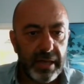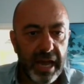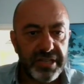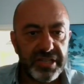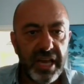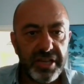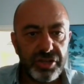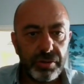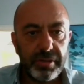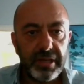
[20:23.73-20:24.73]
I
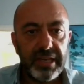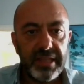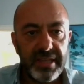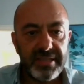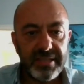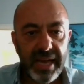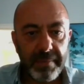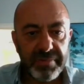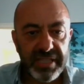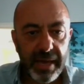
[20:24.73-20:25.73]
scheduled in these
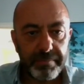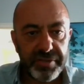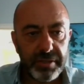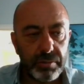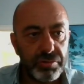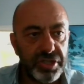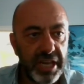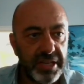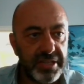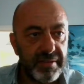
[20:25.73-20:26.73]
timestamps to
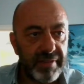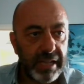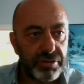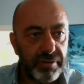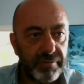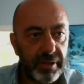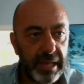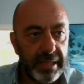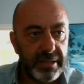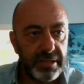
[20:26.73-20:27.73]
change the values of the
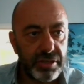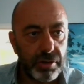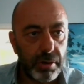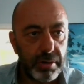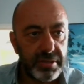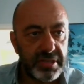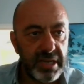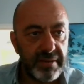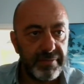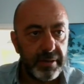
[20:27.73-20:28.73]
LEDs. So
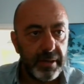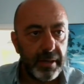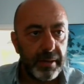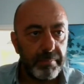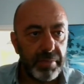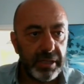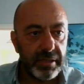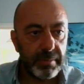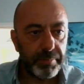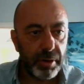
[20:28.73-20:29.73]
save,
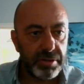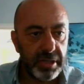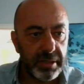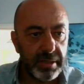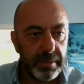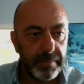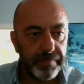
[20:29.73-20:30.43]
build the project.